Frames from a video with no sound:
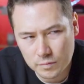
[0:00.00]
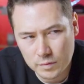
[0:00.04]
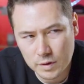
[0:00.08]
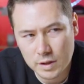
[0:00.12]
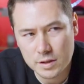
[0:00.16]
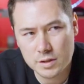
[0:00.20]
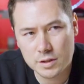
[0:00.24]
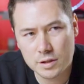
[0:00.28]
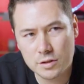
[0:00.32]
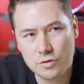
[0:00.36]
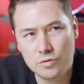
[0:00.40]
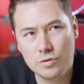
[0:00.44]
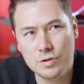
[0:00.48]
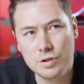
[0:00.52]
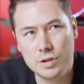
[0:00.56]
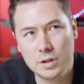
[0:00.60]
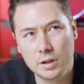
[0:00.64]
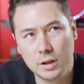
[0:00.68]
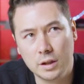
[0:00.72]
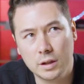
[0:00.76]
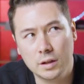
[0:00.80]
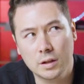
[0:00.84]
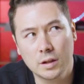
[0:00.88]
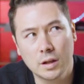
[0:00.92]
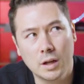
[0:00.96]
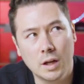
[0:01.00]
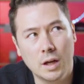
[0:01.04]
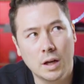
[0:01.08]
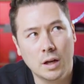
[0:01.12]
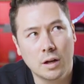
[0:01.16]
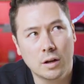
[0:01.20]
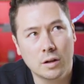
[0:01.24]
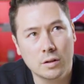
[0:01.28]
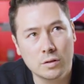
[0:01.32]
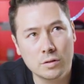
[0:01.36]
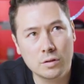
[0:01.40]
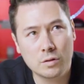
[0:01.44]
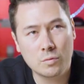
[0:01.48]
That's interesting.
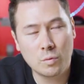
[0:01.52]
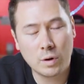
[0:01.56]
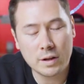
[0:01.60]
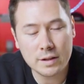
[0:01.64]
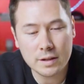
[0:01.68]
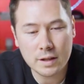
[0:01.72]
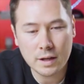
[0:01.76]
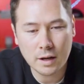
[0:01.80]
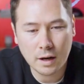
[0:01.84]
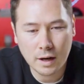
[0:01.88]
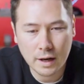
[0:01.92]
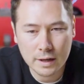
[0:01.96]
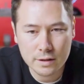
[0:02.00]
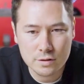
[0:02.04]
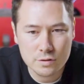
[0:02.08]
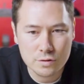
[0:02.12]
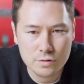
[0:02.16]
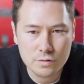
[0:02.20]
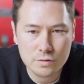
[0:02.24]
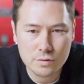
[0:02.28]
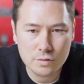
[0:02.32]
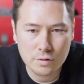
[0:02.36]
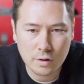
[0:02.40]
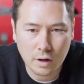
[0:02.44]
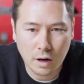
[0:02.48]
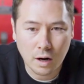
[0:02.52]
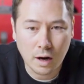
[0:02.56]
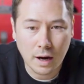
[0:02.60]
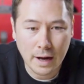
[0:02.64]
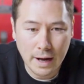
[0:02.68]
Look, one thing I do,